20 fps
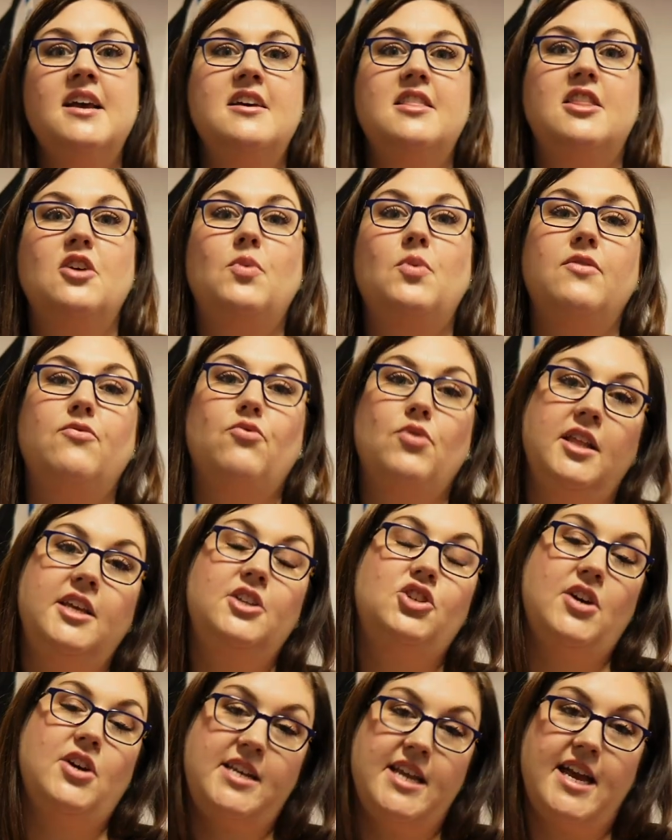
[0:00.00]
that we've really
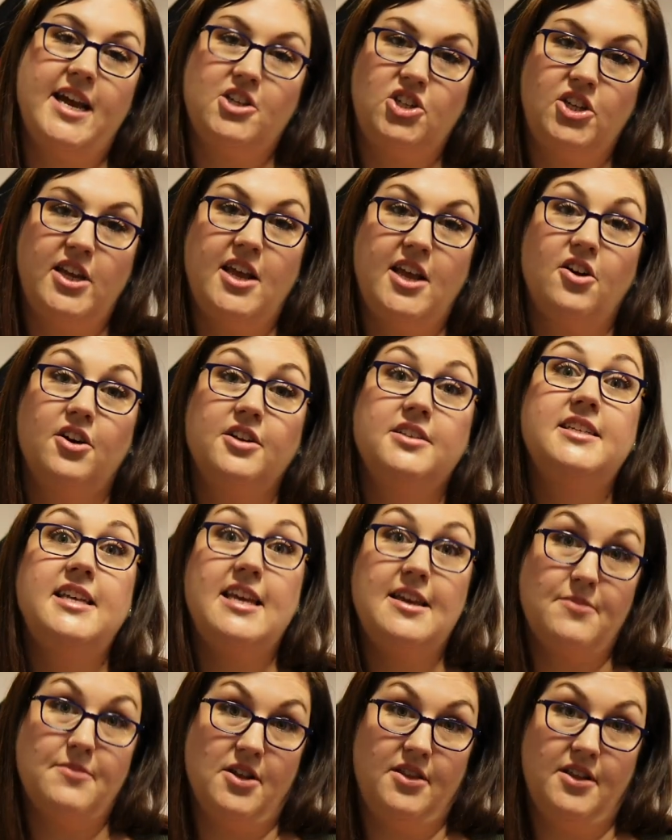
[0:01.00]
tried to educate our
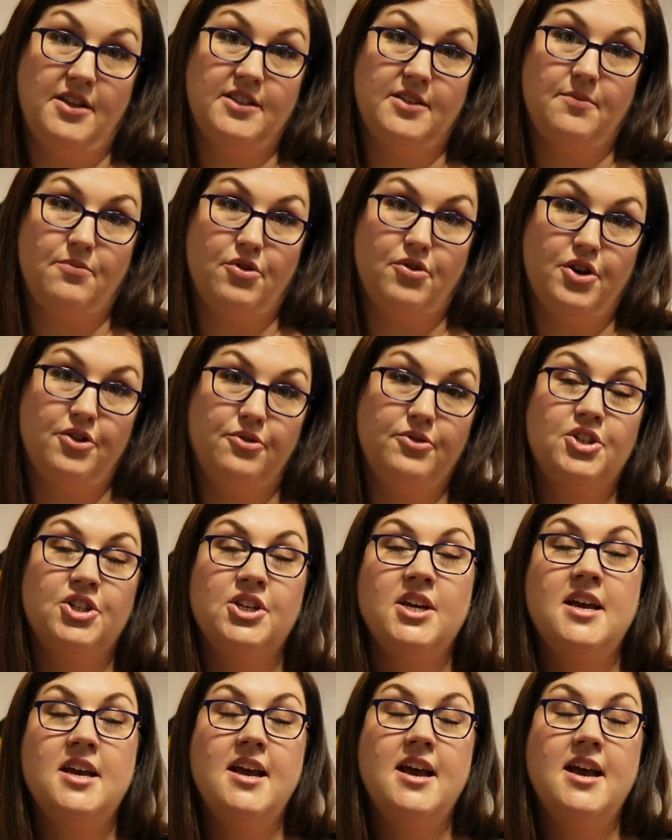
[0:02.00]
team on this approach.